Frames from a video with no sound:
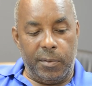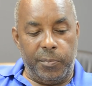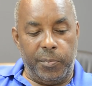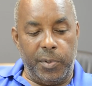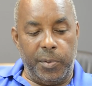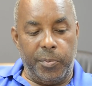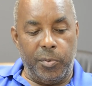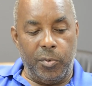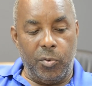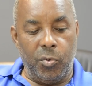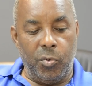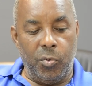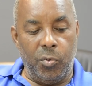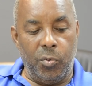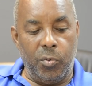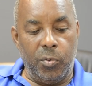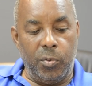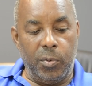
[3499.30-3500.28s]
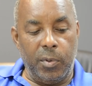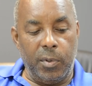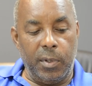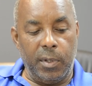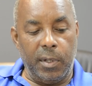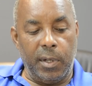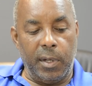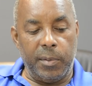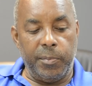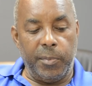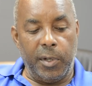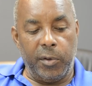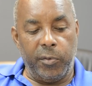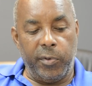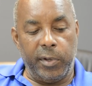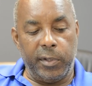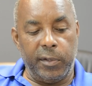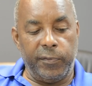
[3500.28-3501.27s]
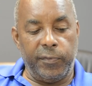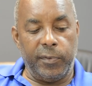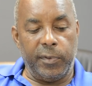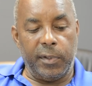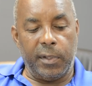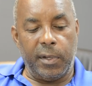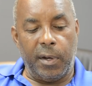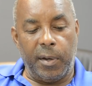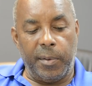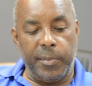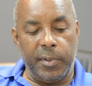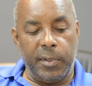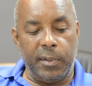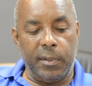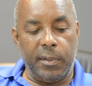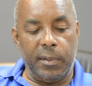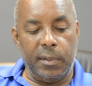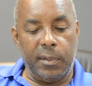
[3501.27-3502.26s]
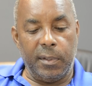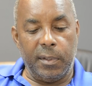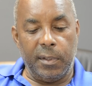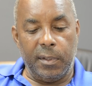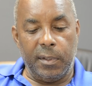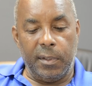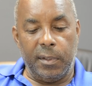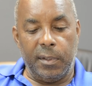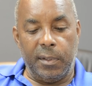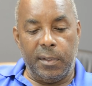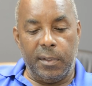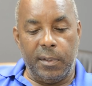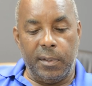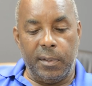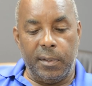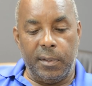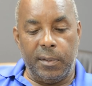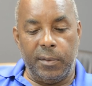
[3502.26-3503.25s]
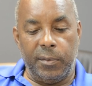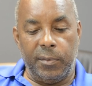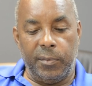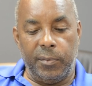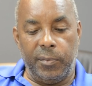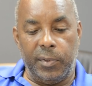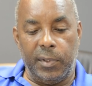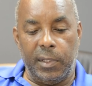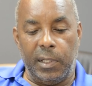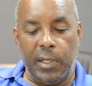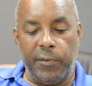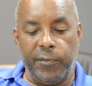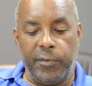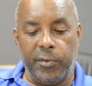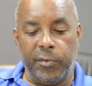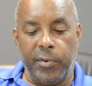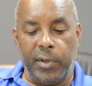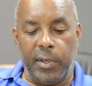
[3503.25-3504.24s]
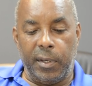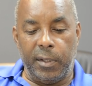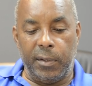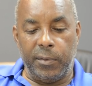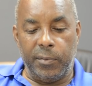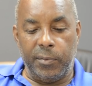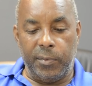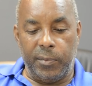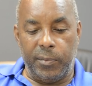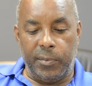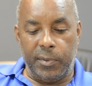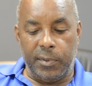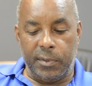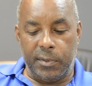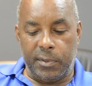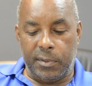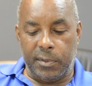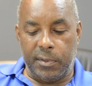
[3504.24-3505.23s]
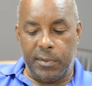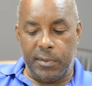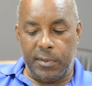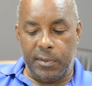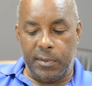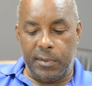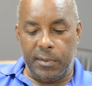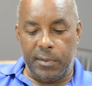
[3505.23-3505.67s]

people who had migrated from the Caribbean with the love of cricket was